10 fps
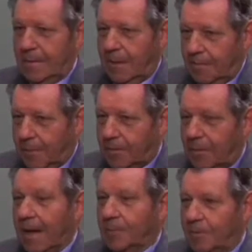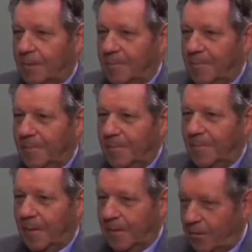and better outcome
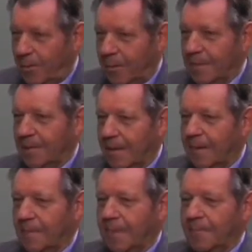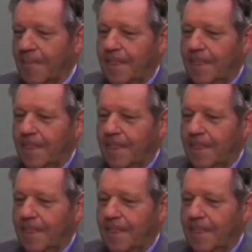by earlier therapy.